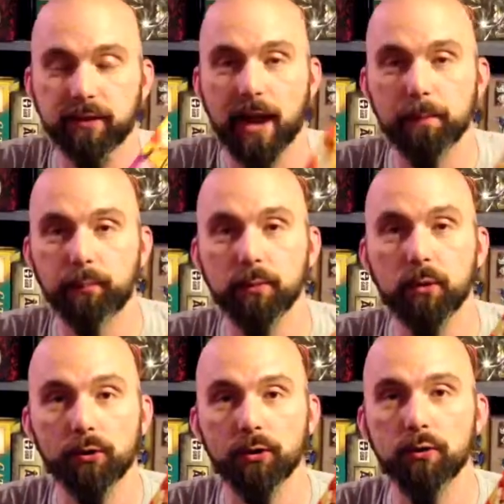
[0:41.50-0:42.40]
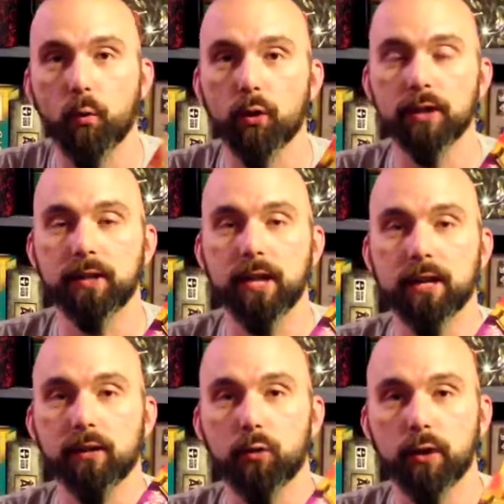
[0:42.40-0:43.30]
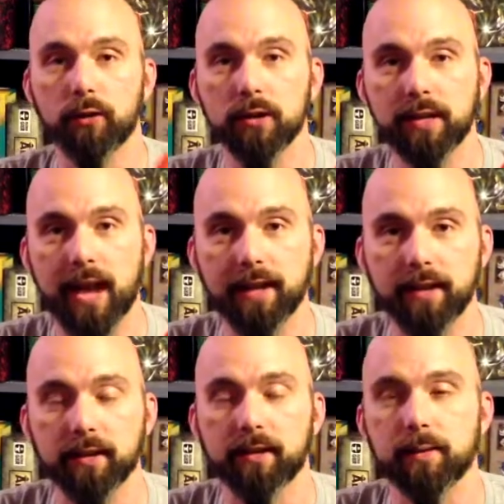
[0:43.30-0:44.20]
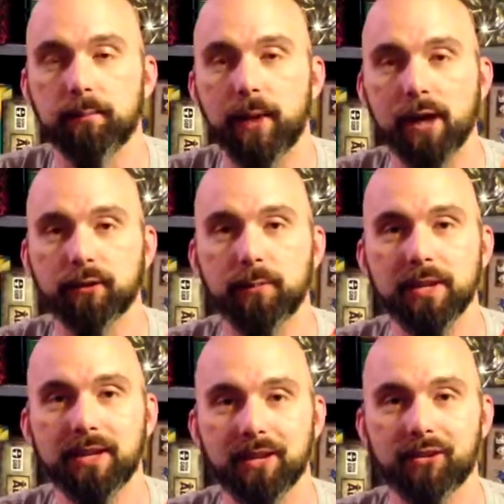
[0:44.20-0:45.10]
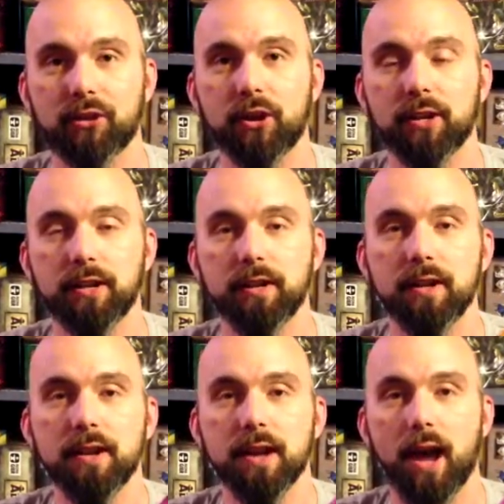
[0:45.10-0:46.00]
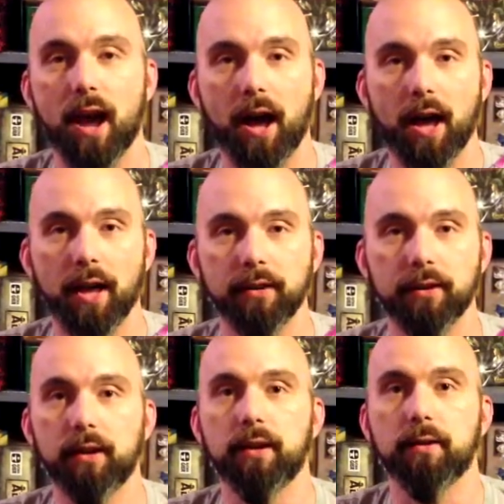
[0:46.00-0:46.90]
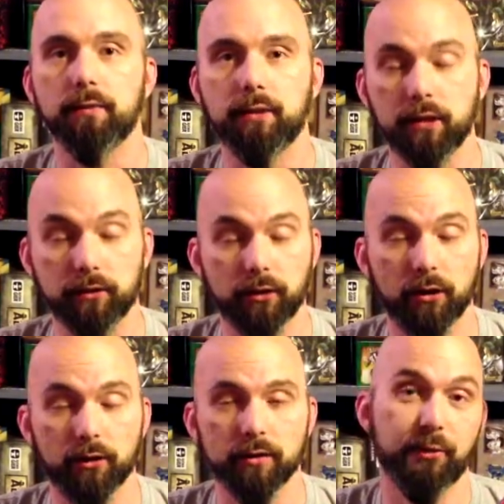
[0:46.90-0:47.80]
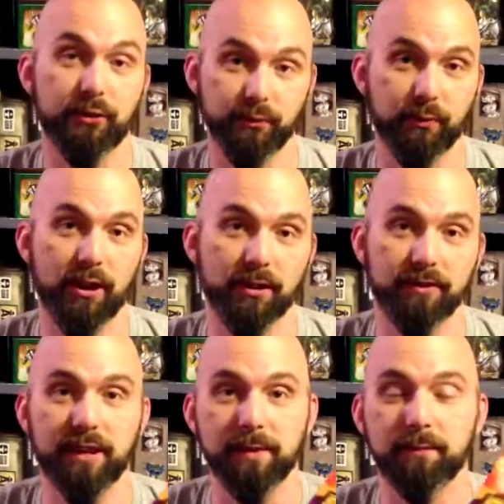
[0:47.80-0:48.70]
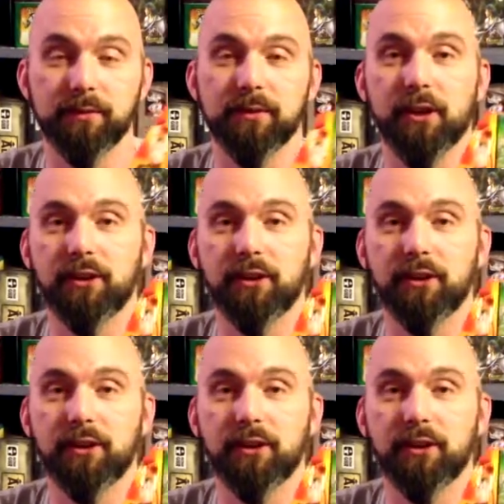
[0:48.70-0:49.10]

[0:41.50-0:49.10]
Top Promoter. We're going to take a quick look at it. It's about to be kickstarted on Kickstarter, which is where games are